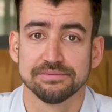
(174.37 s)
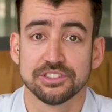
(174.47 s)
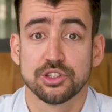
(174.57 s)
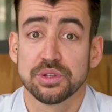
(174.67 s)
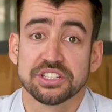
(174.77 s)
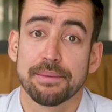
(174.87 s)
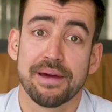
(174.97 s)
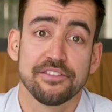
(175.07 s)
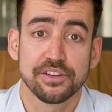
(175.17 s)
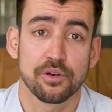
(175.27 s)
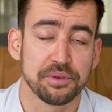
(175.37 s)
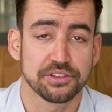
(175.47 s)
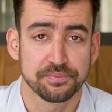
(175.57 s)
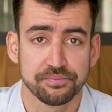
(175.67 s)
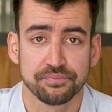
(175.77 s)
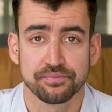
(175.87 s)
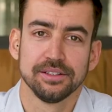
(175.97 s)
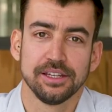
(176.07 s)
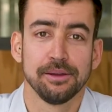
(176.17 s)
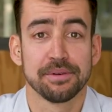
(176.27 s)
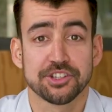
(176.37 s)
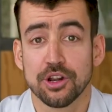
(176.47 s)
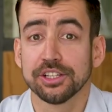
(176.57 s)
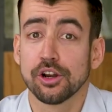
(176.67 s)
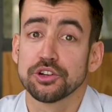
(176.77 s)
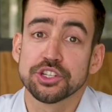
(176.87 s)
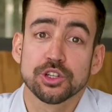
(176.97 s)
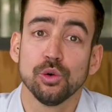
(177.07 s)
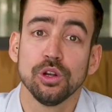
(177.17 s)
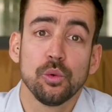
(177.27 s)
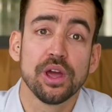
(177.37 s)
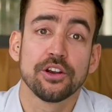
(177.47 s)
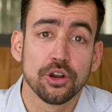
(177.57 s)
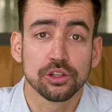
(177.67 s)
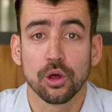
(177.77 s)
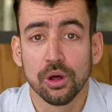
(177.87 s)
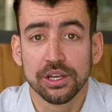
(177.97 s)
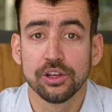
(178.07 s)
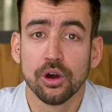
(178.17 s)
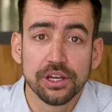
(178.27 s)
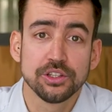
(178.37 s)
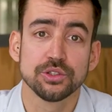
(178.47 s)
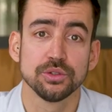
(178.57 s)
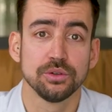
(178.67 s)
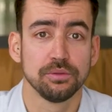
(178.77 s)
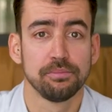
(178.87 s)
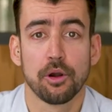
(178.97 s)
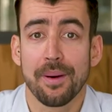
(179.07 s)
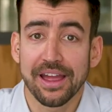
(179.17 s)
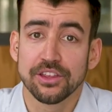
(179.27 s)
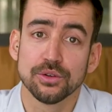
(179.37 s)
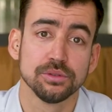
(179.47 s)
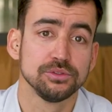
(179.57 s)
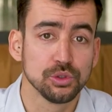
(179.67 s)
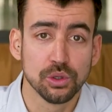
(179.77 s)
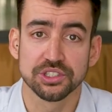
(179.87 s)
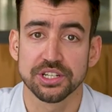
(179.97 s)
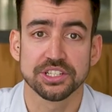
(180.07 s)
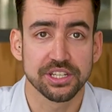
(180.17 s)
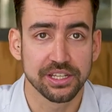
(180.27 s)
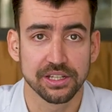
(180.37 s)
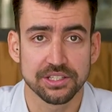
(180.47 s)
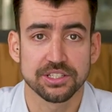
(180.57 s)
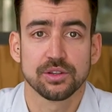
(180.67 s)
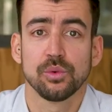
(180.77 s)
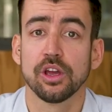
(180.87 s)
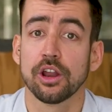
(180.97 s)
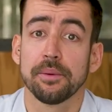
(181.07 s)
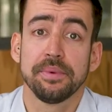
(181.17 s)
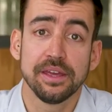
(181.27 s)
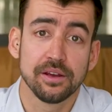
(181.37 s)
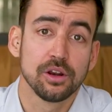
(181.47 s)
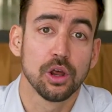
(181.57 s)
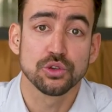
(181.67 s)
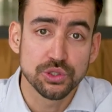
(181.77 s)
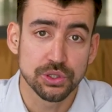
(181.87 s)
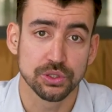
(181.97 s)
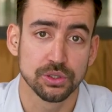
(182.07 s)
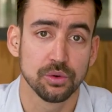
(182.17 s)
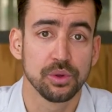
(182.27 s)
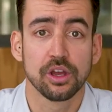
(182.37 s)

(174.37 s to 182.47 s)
students can benefit from it. In Barcelona Technology School, we are not only going to provide you tools and skills, we're going to be close to you, we're